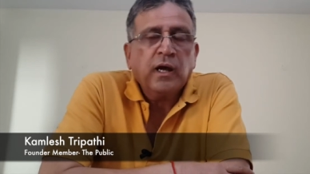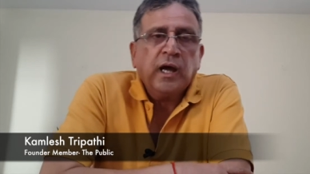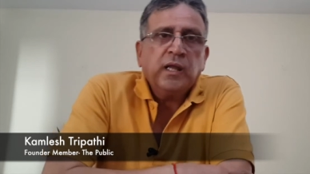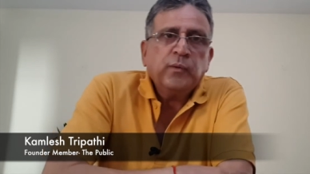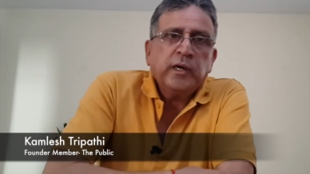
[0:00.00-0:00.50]

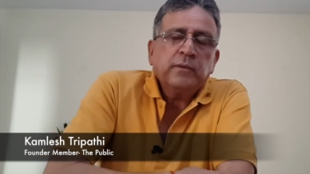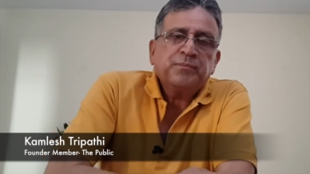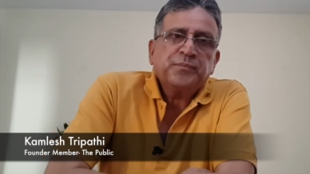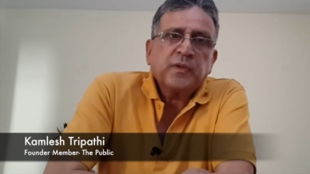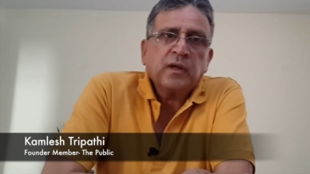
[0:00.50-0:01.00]
Anyway,
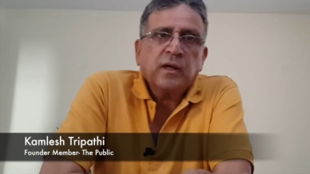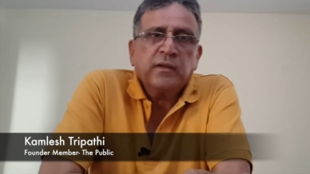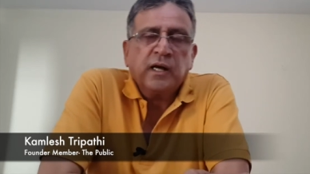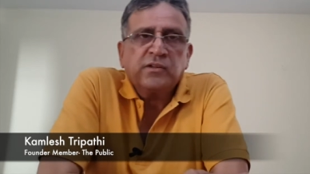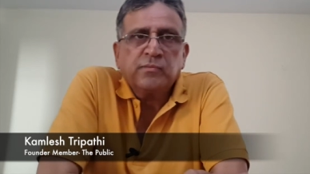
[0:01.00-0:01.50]

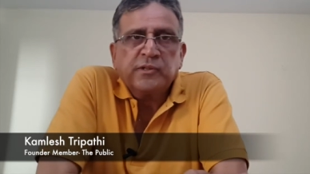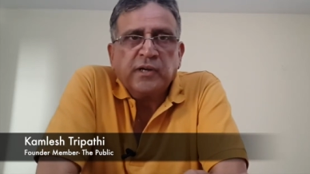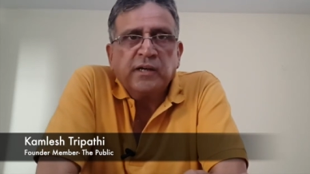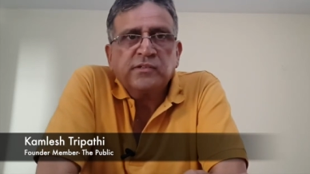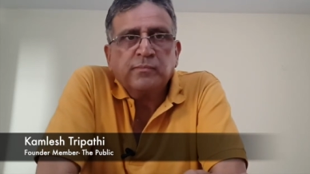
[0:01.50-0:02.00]
that's
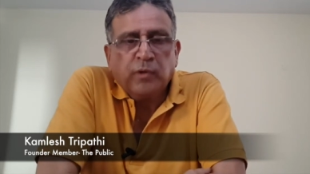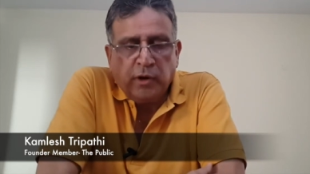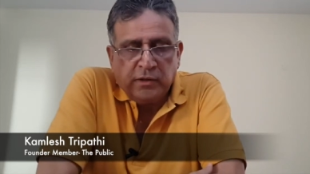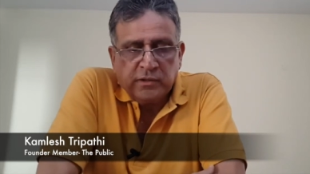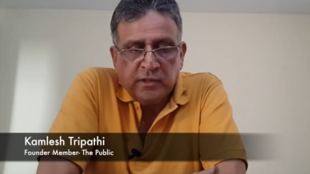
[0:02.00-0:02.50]
besides the
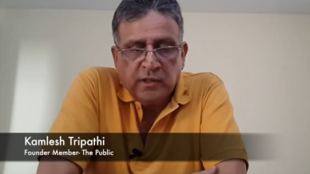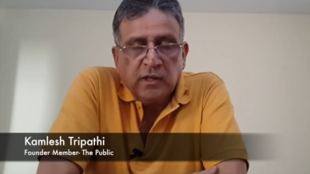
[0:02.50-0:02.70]
point.